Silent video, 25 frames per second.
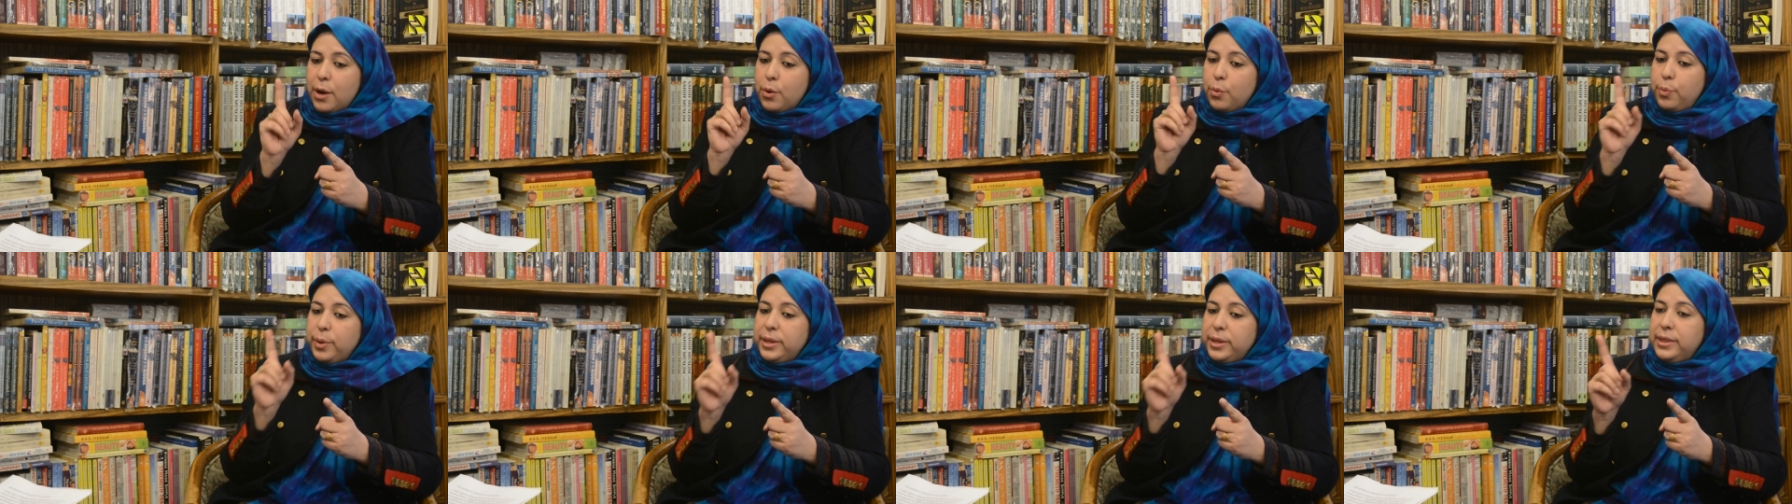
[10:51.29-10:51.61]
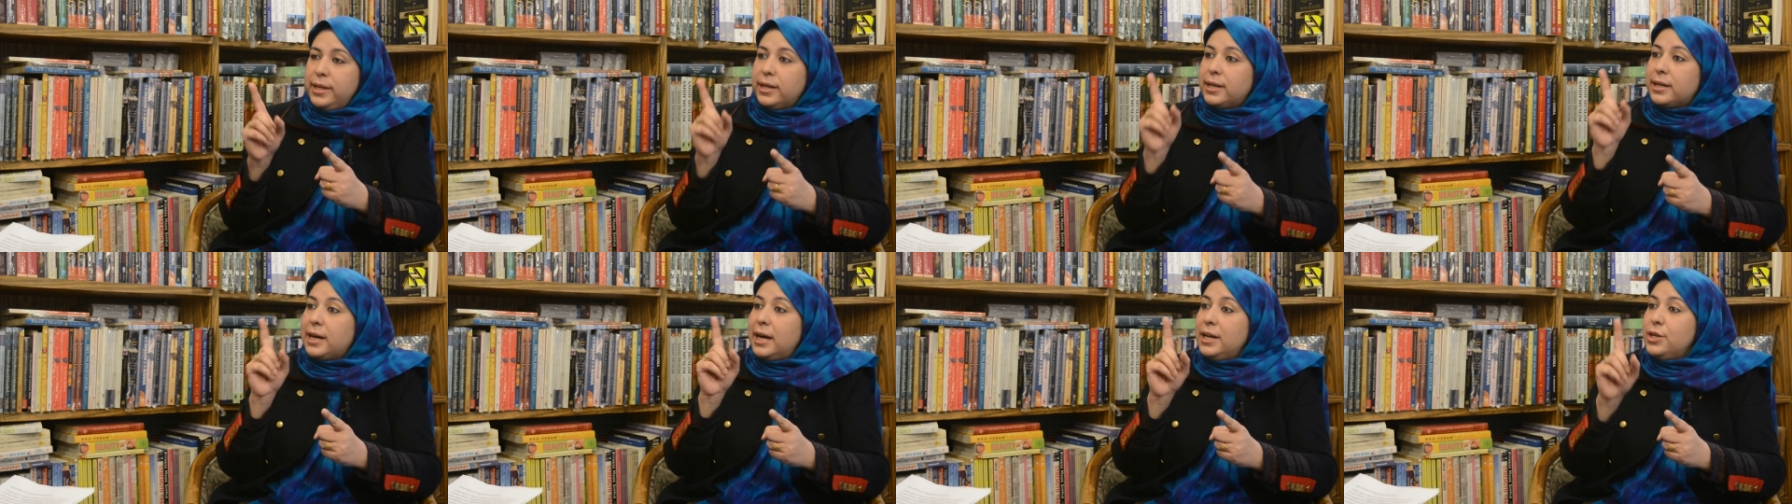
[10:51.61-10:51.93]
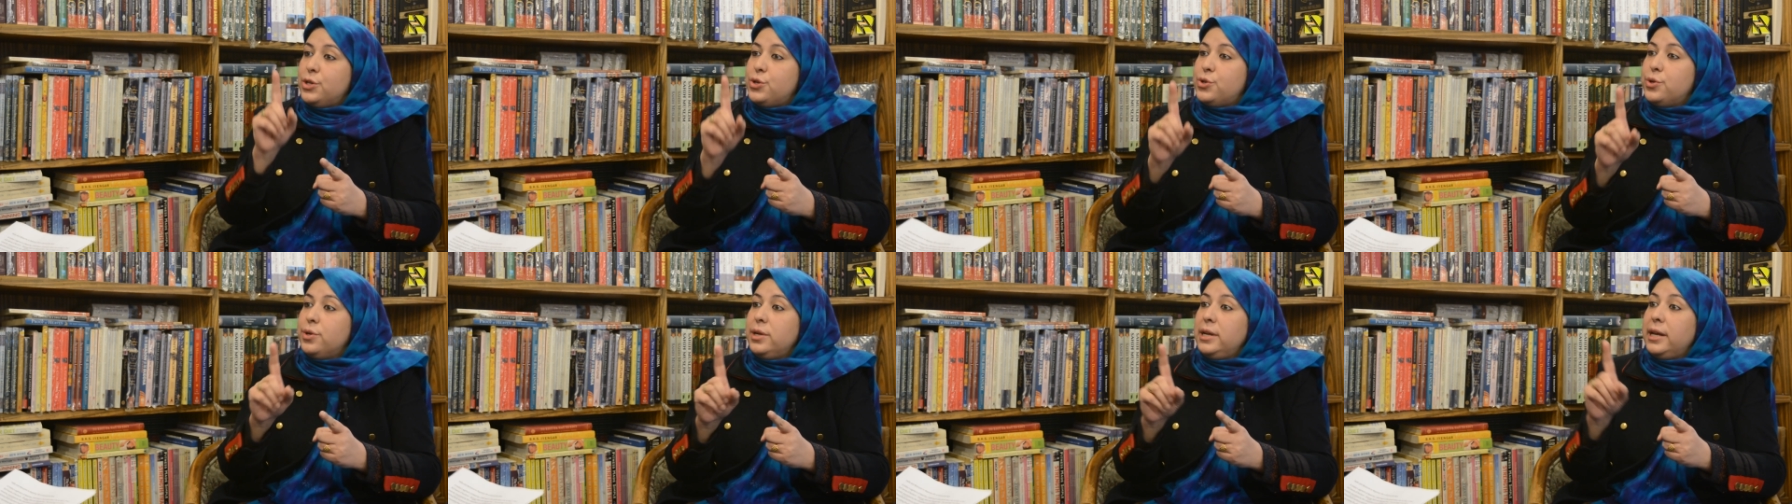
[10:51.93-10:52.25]
with the
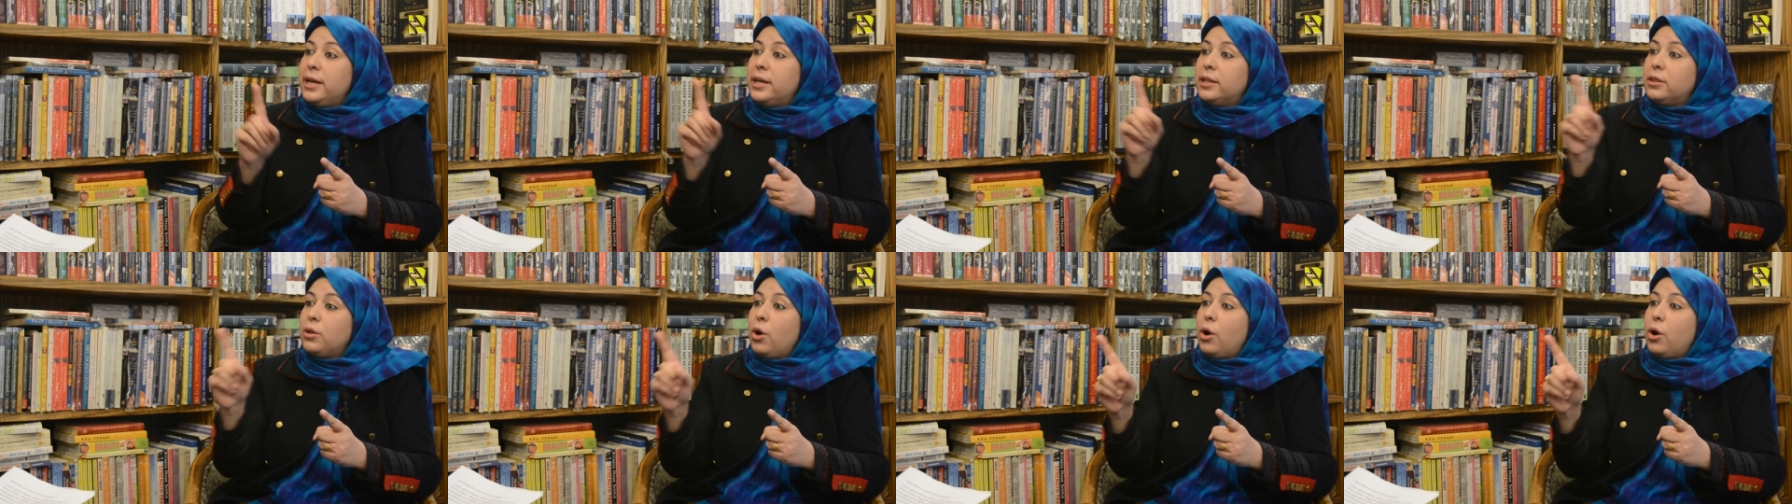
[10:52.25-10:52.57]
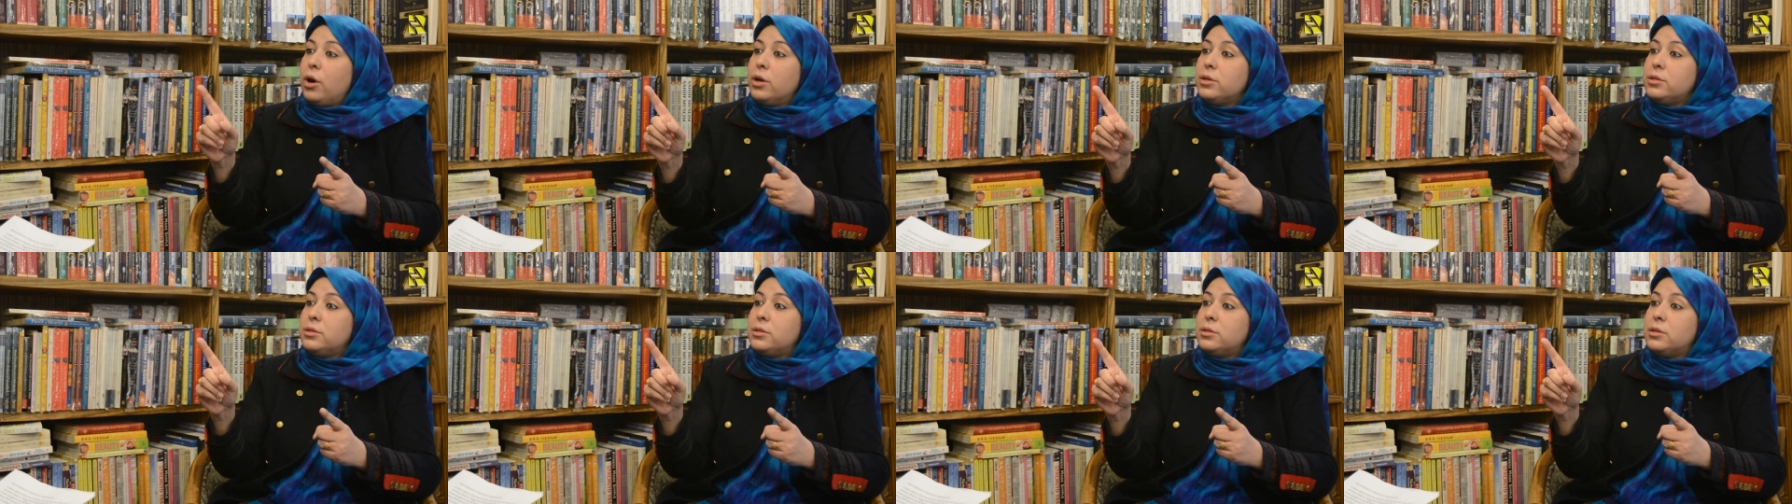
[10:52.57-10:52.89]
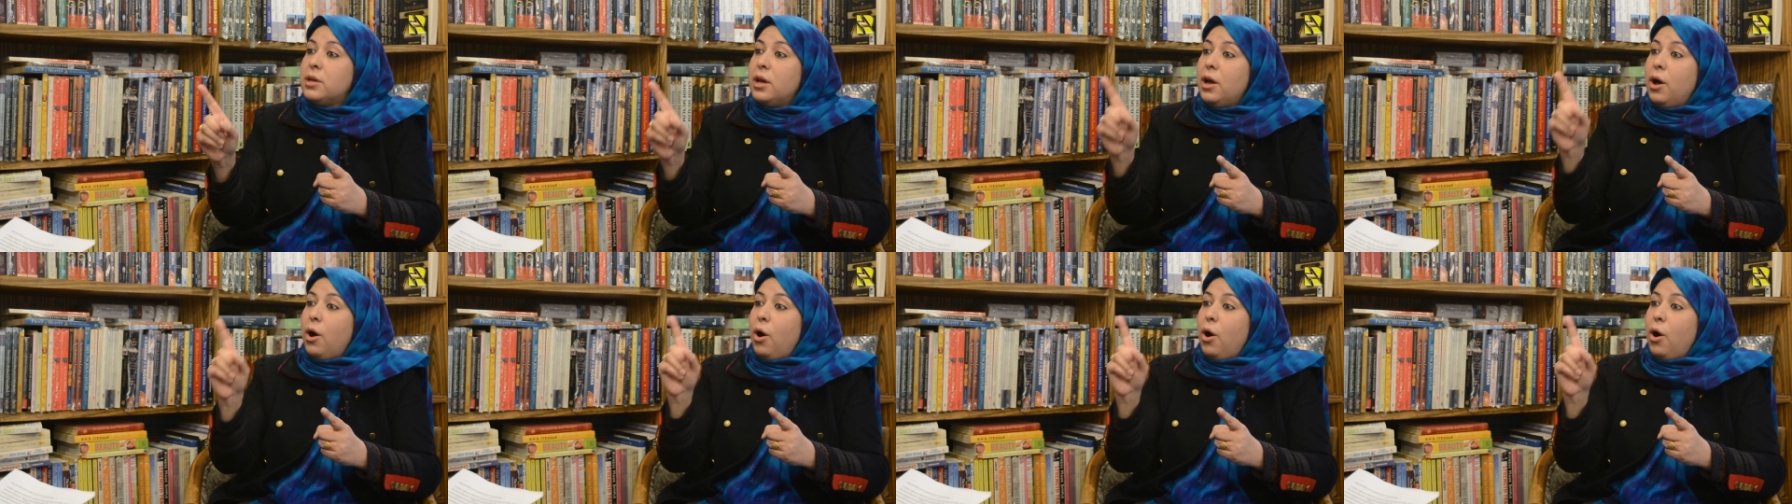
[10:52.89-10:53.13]
cultural ethos